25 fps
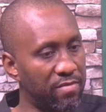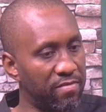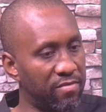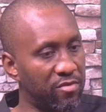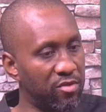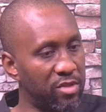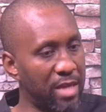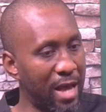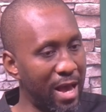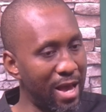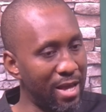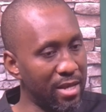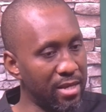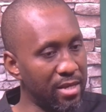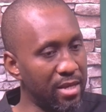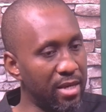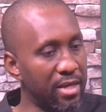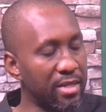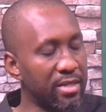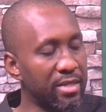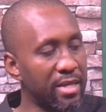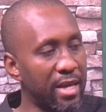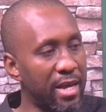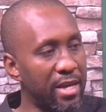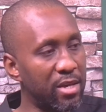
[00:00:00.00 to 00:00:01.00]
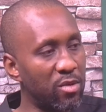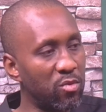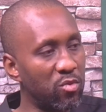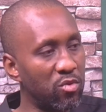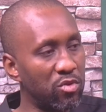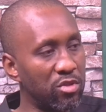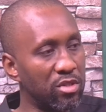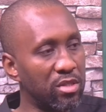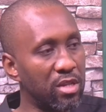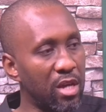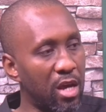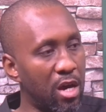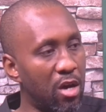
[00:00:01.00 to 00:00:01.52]
that ESIA will
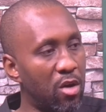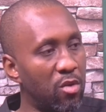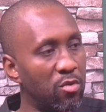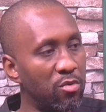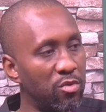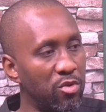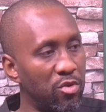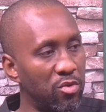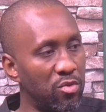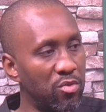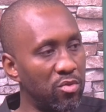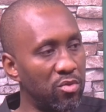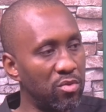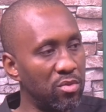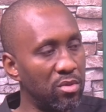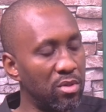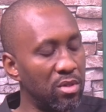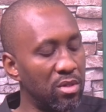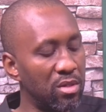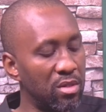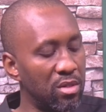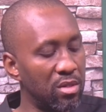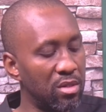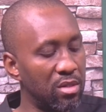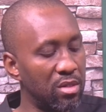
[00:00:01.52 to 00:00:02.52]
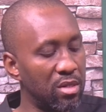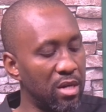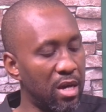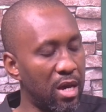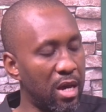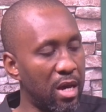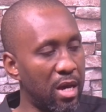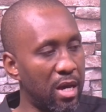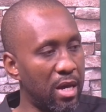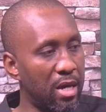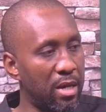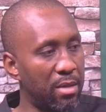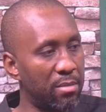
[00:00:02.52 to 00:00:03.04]
tell you
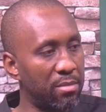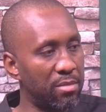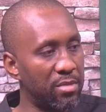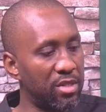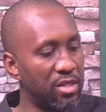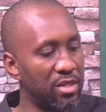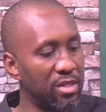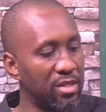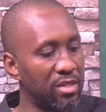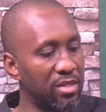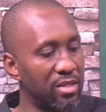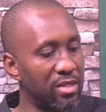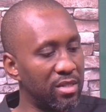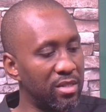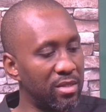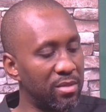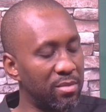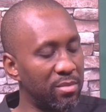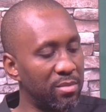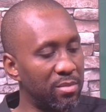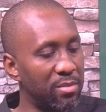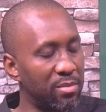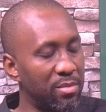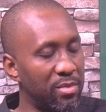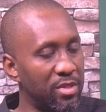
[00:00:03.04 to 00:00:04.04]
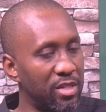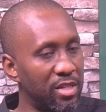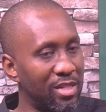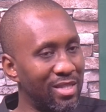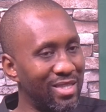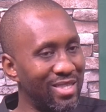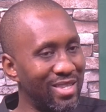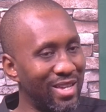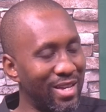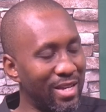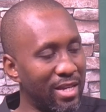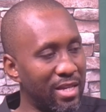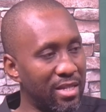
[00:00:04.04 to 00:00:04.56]
um, the the
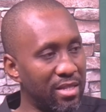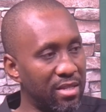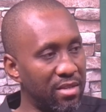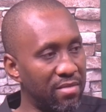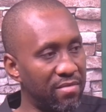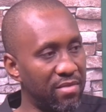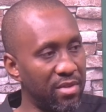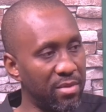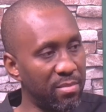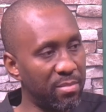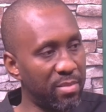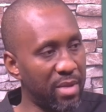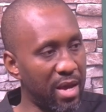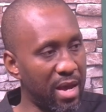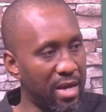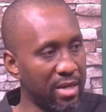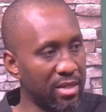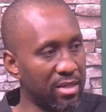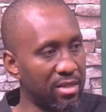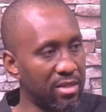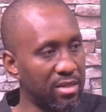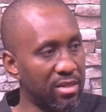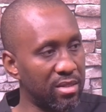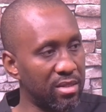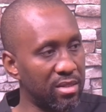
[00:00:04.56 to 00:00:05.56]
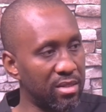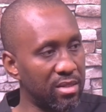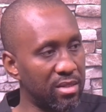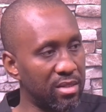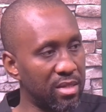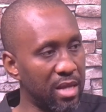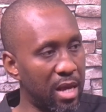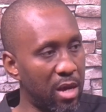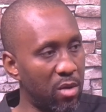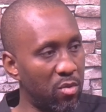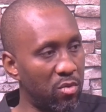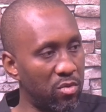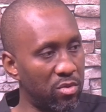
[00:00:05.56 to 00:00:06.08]
negative impacts
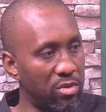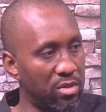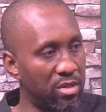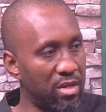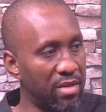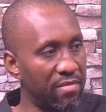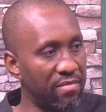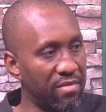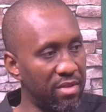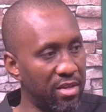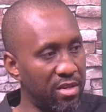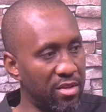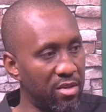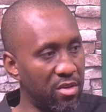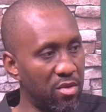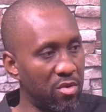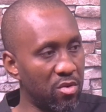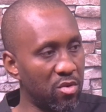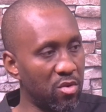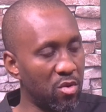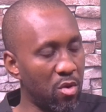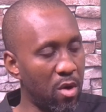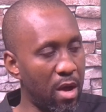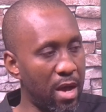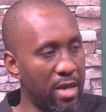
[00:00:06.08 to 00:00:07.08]
that would definitely occur.